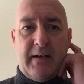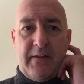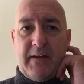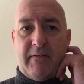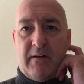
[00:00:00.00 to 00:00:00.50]

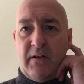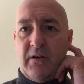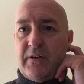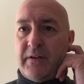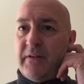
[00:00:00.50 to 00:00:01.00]
Now, there are a
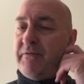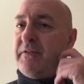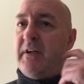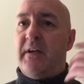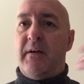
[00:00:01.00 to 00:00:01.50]
lot
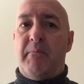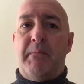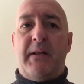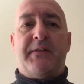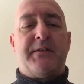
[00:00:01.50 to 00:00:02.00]
of
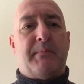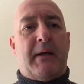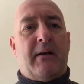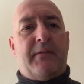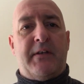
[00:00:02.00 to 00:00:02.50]
myths
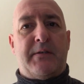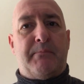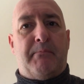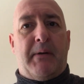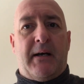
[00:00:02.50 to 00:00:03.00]
about this,
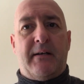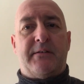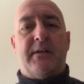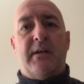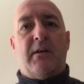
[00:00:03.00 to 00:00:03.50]

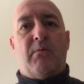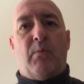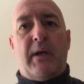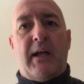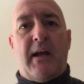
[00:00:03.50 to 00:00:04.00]
but
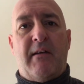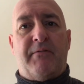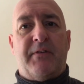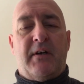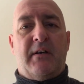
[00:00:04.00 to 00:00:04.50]
we
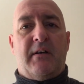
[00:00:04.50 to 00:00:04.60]
have